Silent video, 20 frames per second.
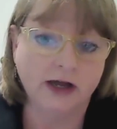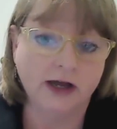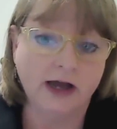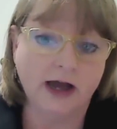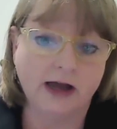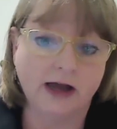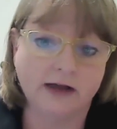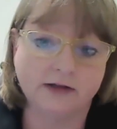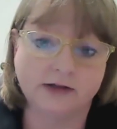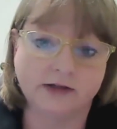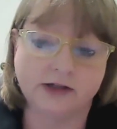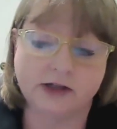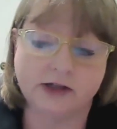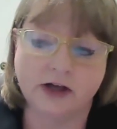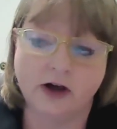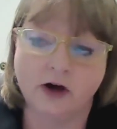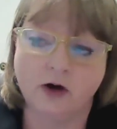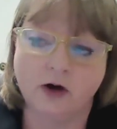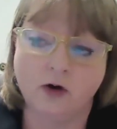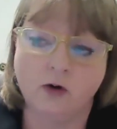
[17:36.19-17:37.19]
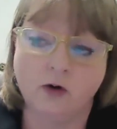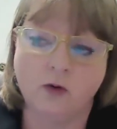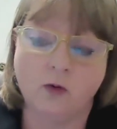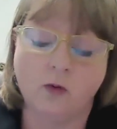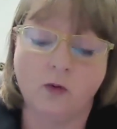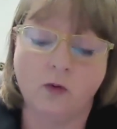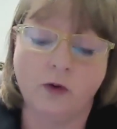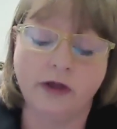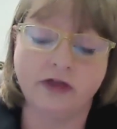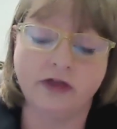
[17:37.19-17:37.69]
And so
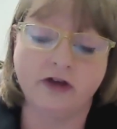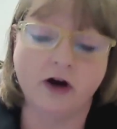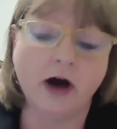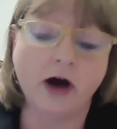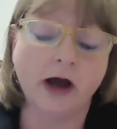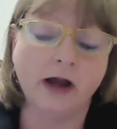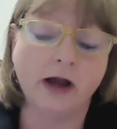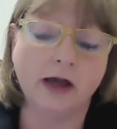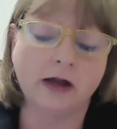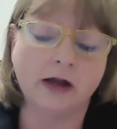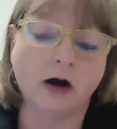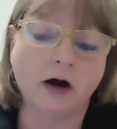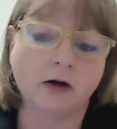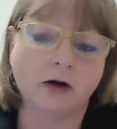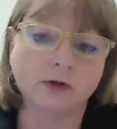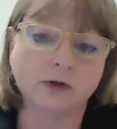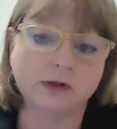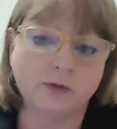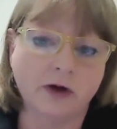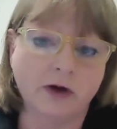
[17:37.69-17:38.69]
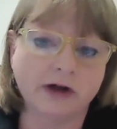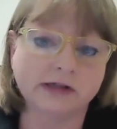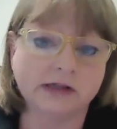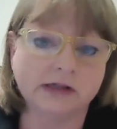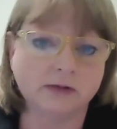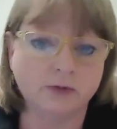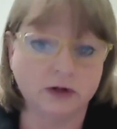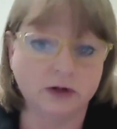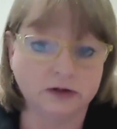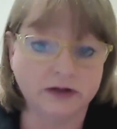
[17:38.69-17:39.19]
we thought it our
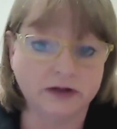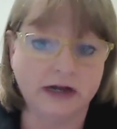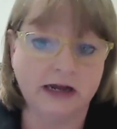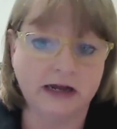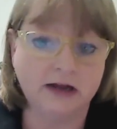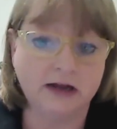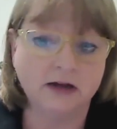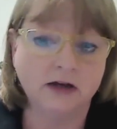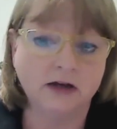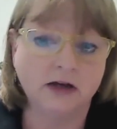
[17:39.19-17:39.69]
responsibility